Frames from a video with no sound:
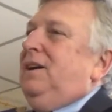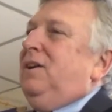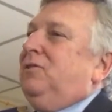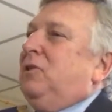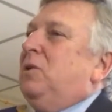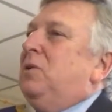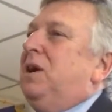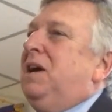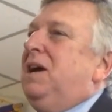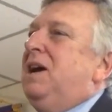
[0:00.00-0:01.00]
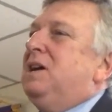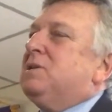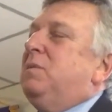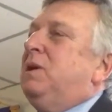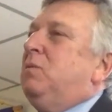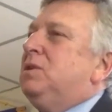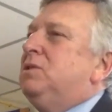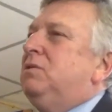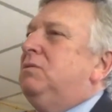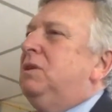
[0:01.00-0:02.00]
so he asked me, would
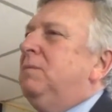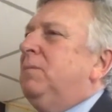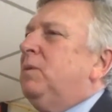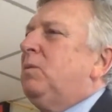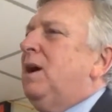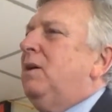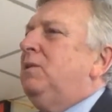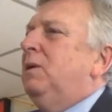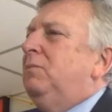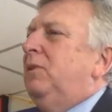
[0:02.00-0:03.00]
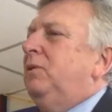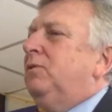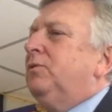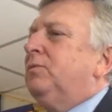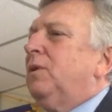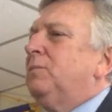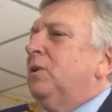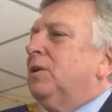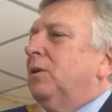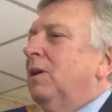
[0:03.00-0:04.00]
you round up votes from
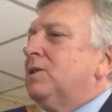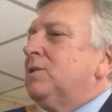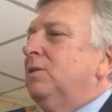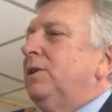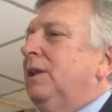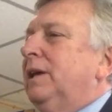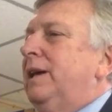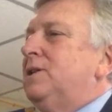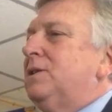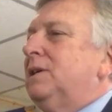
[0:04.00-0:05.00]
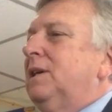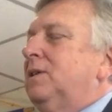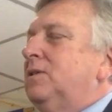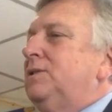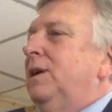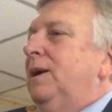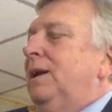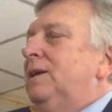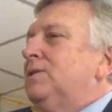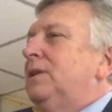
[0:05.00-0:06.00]
your congressional delegation to get this done?
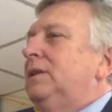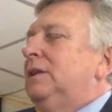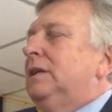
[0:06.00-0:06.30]
And I said,